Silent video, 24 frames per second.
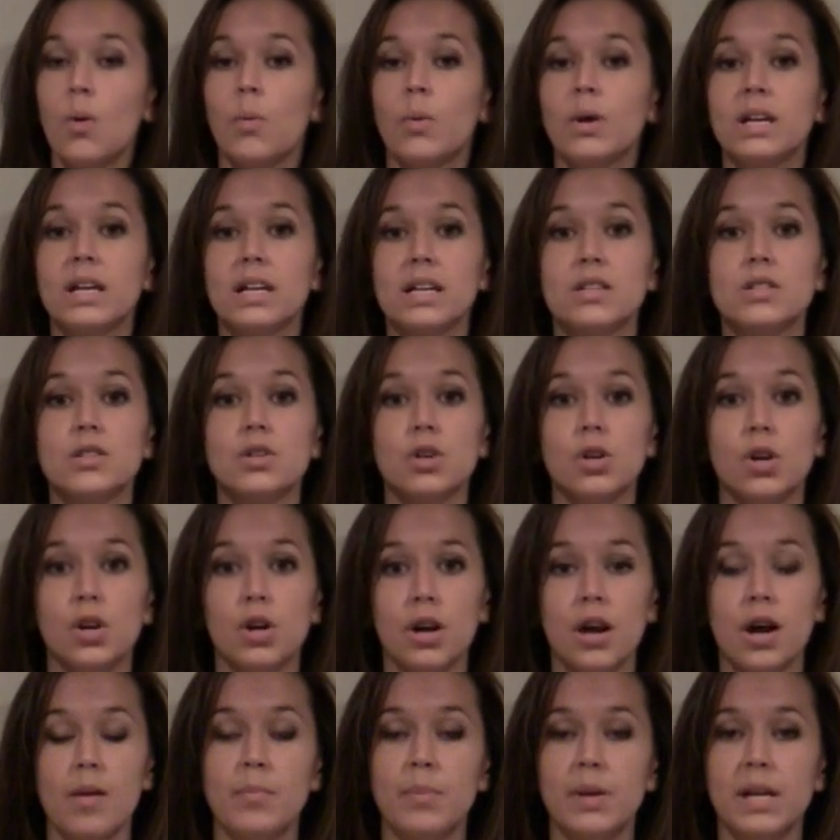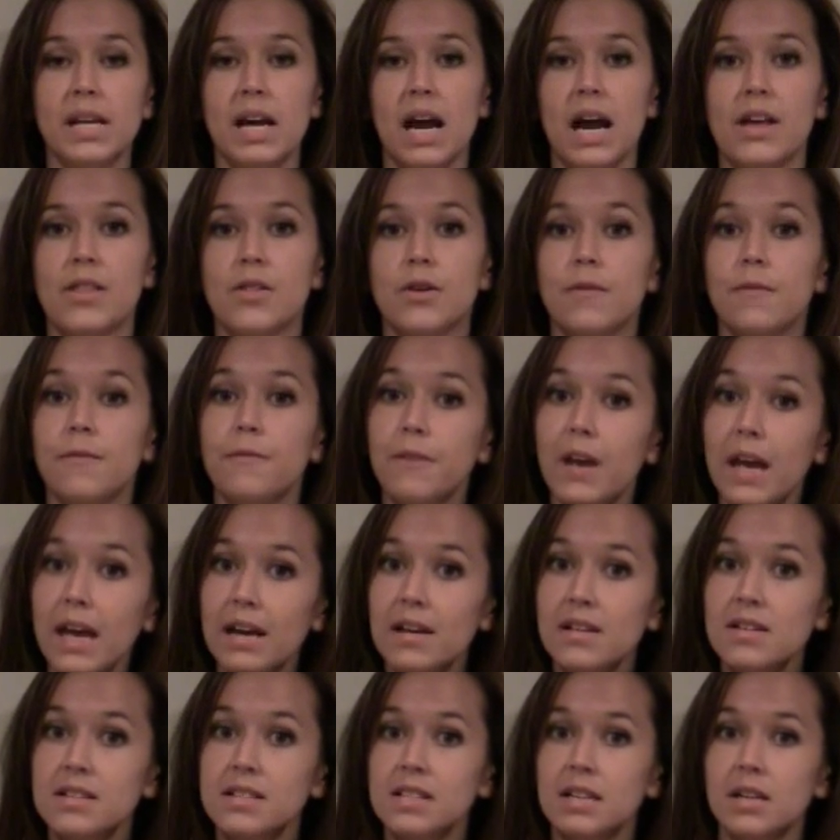when his or her company either
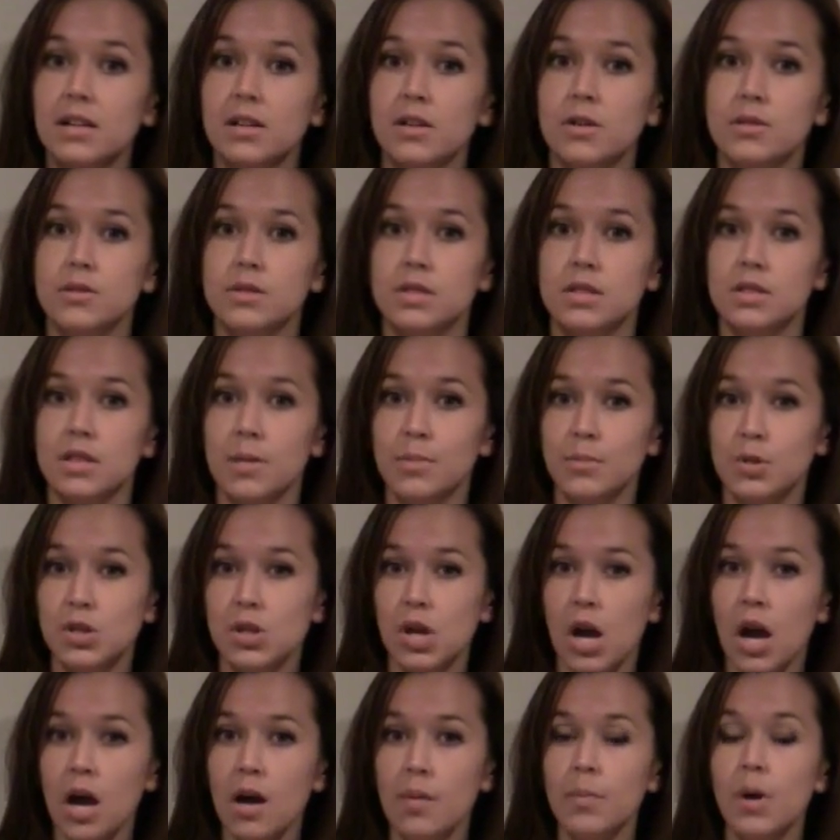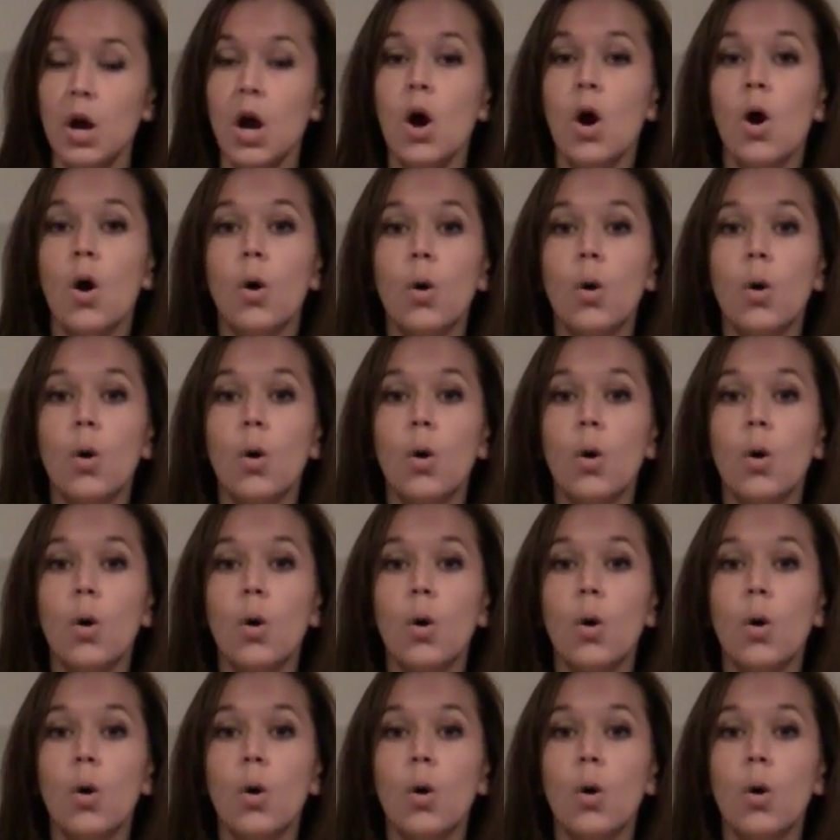fails and closes up shop